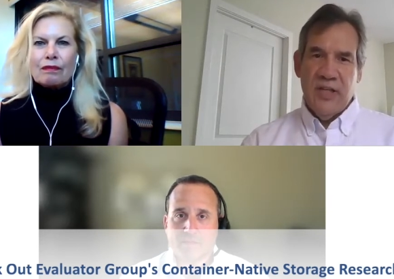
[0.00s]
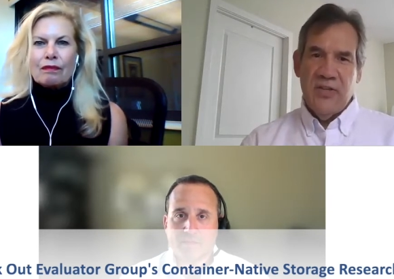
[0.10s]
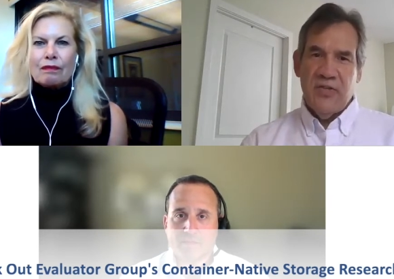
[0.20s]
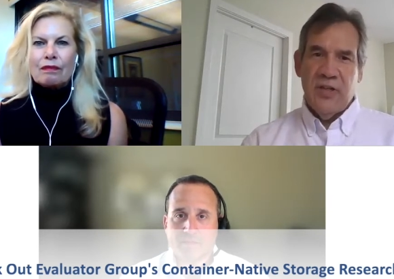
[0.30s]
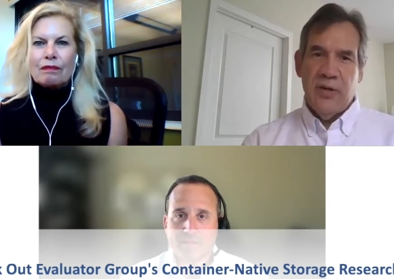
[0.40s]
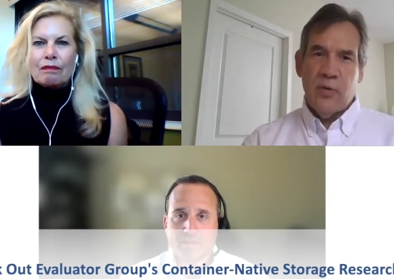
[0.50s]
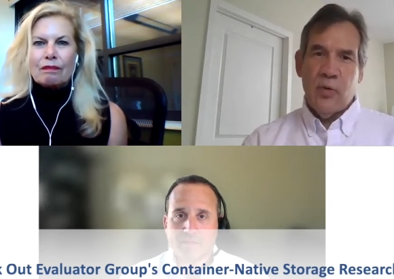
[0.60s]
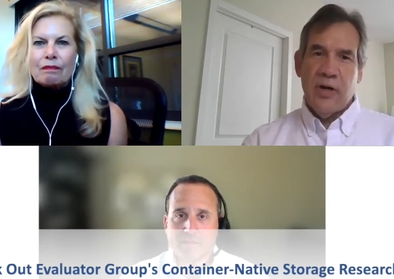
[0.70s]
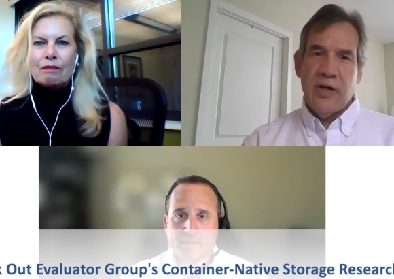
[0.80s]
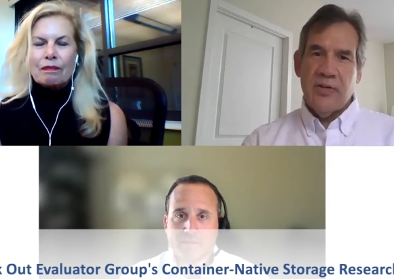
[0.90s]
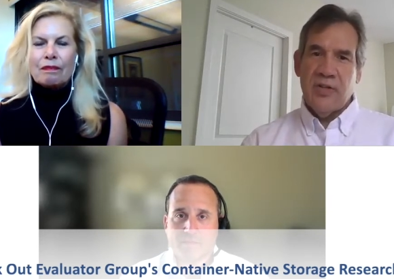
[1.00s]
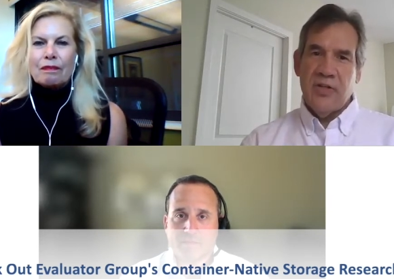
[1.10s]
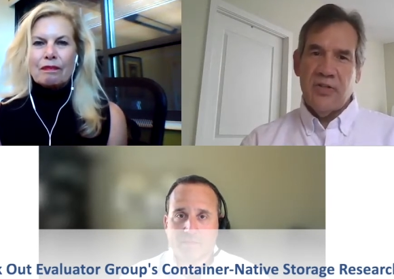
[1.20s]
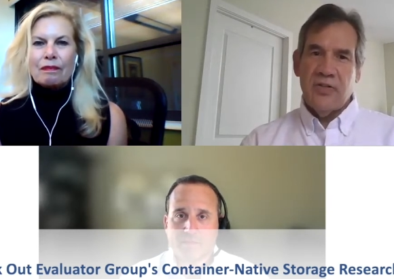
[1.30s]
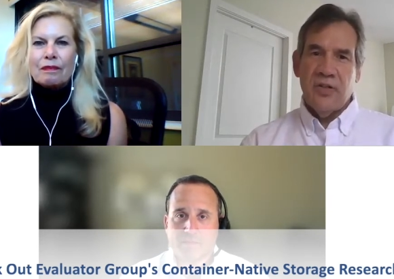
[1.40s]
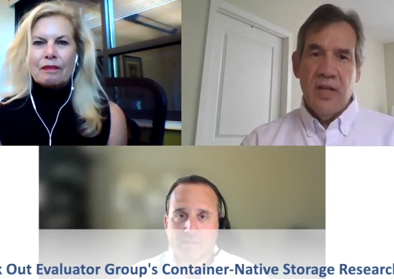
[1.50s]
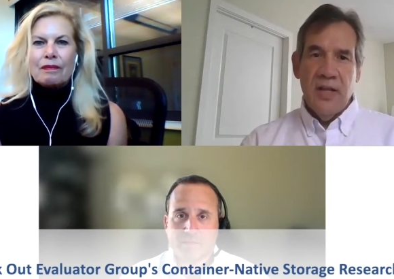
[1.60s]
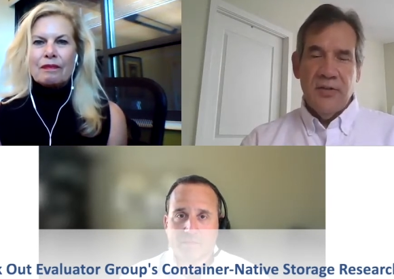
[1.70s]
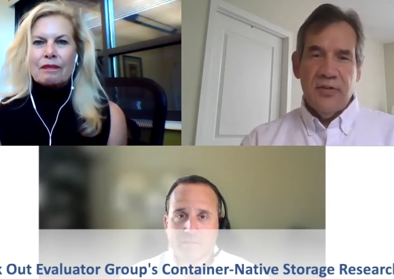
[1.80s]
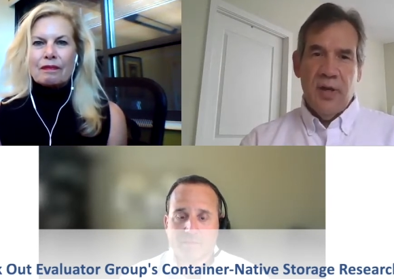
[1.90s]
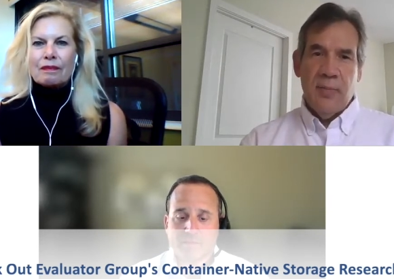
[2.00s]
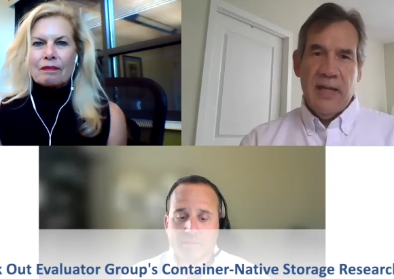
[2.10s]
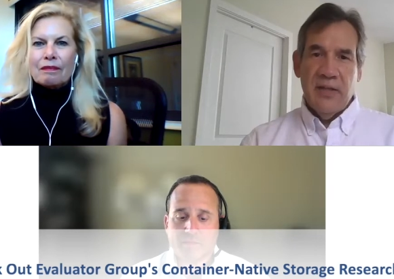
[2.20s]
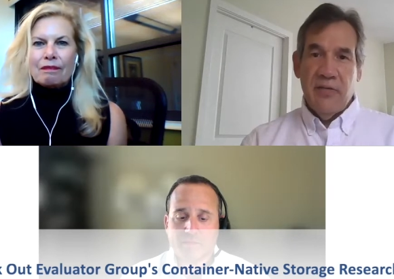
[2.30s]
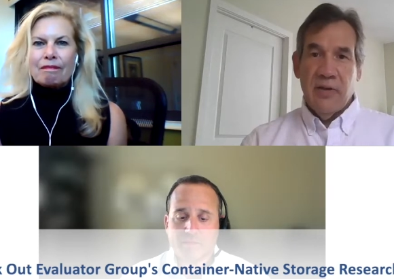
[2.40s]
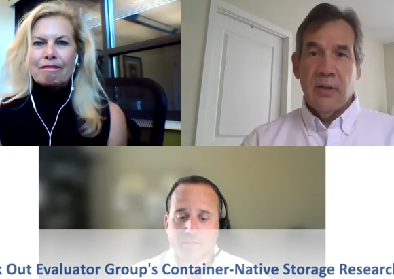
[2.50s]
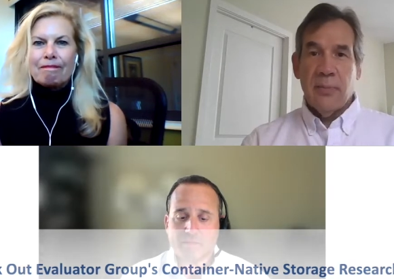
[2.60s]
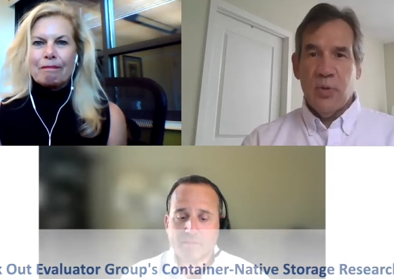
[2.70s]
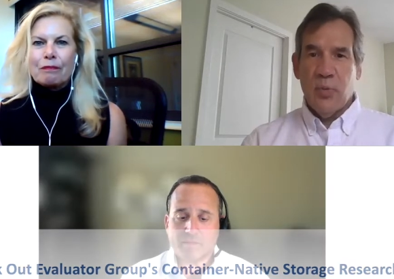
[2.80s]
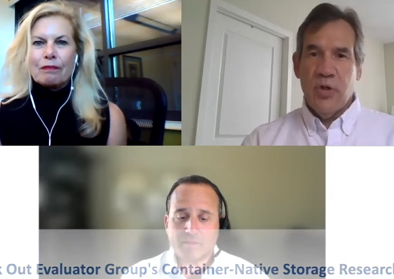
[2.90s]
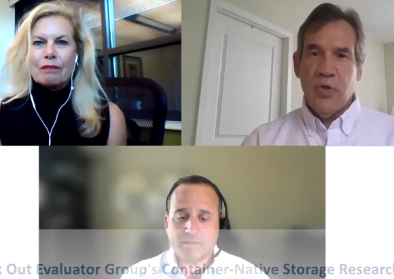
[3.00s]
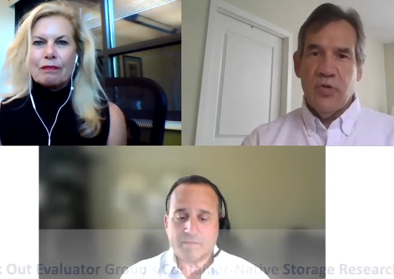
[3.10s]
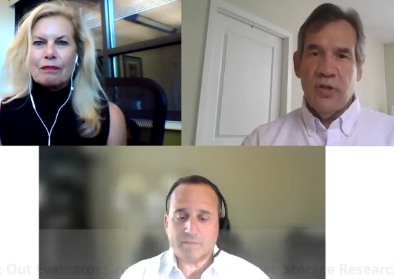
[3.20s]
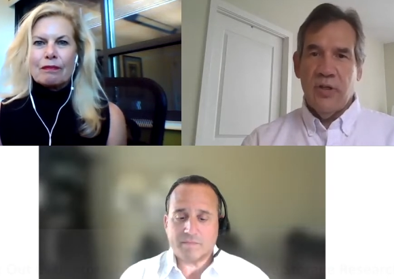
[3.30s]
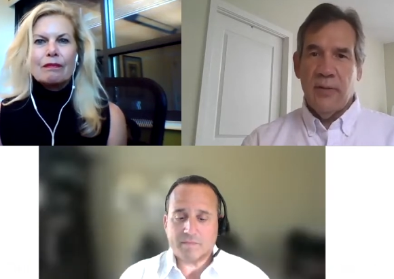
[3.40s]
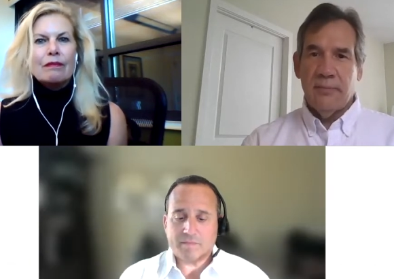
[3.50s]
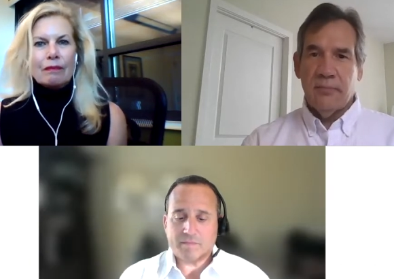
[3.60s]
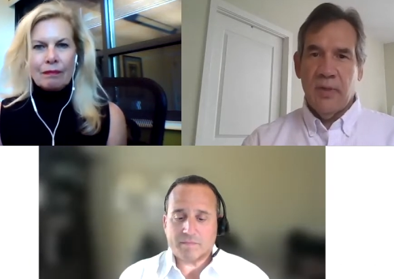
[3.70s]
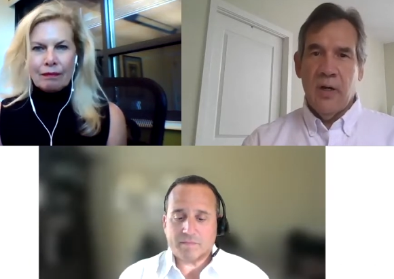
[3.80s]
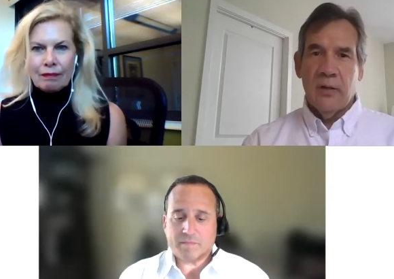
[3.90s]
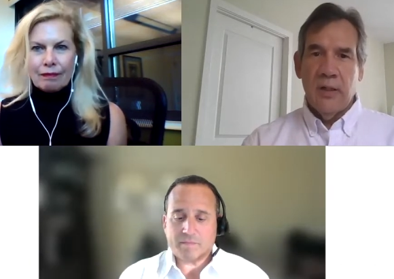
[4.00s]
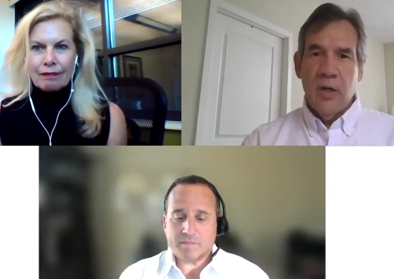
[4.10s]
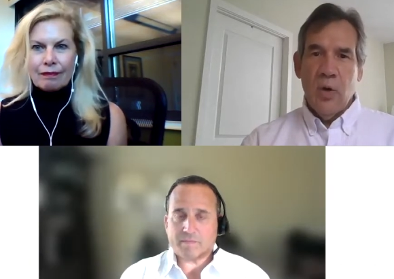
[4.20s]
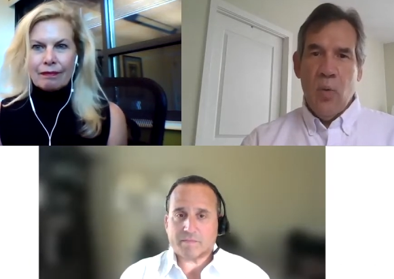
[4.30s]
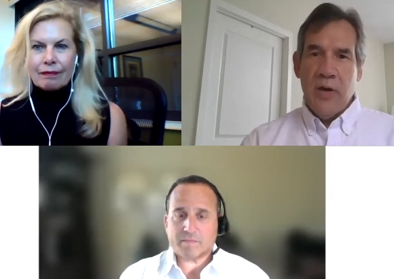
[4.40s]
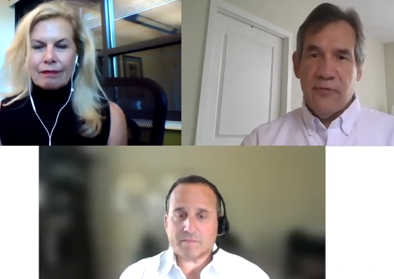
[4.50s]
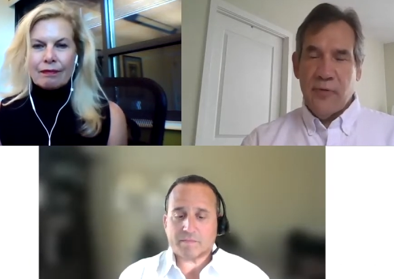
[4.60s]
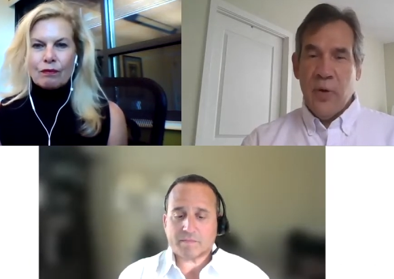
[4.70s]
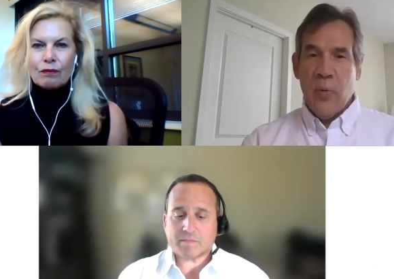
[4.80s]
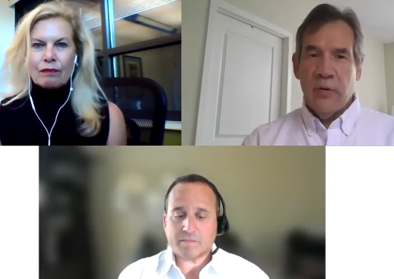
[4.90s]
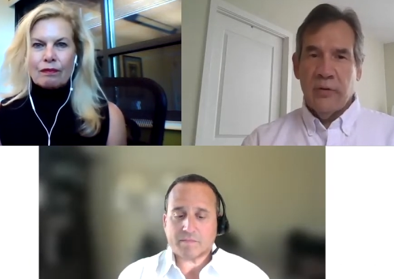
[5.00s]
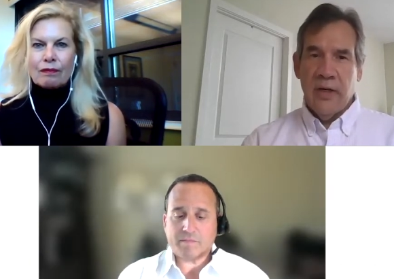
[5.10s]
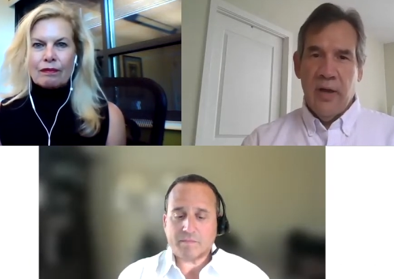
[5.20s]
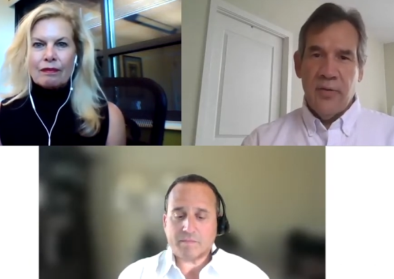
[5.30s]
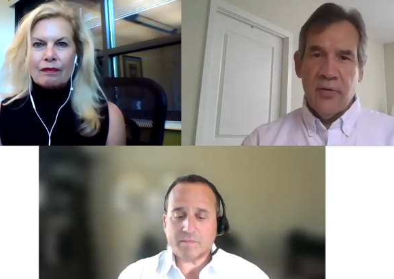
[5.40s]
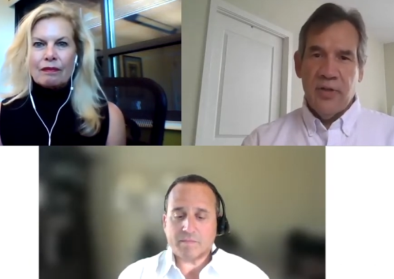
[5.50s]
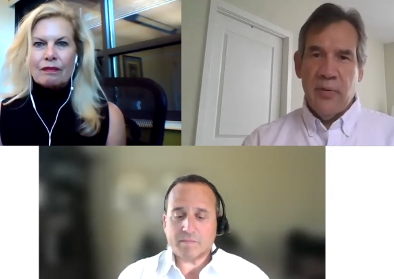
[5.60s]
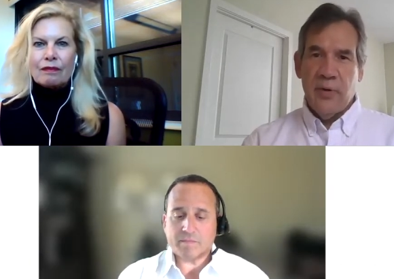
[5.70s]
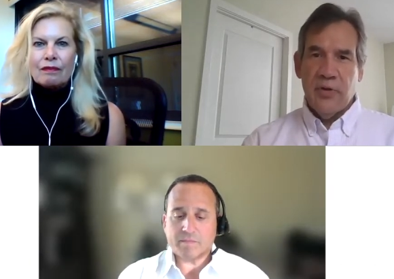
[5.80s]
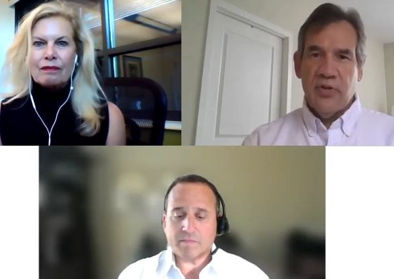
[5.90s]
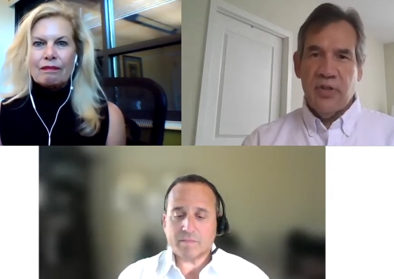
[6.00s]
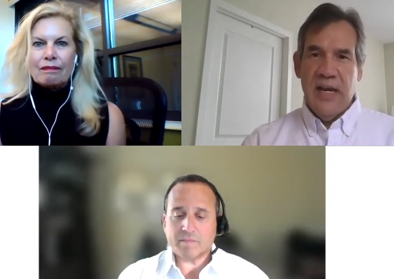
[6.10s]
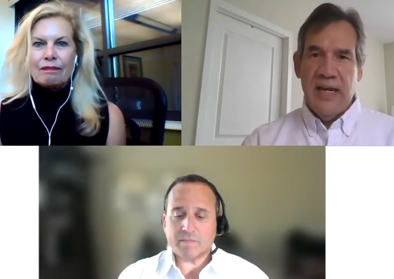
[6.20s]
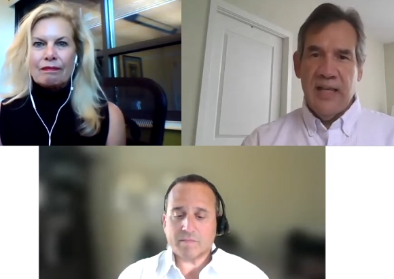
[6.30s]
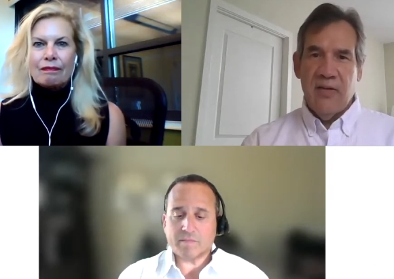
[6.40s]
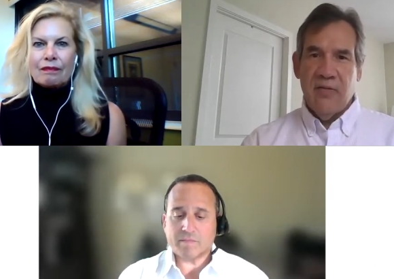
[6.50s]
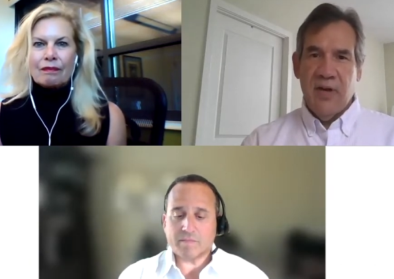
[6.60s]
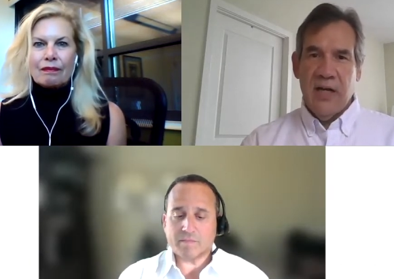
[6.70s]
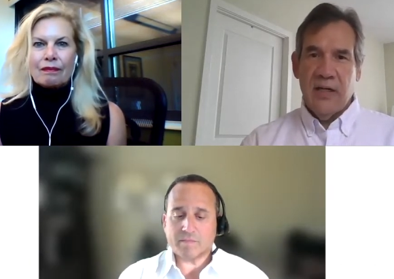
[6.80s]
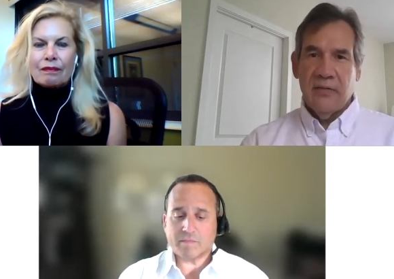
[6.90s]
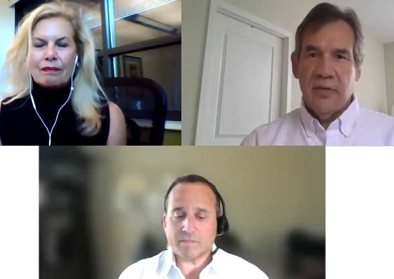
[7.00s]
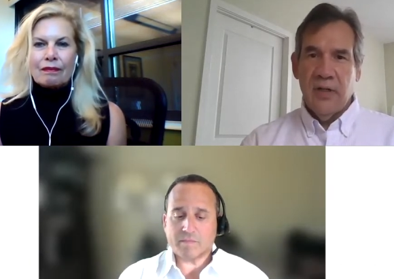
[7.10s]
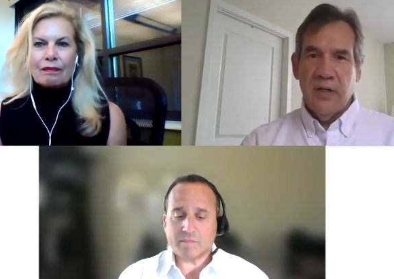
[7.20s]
Speaker 1: is in their organization. Some had developers were using them, you know, quite frequently. Others they were just getting involved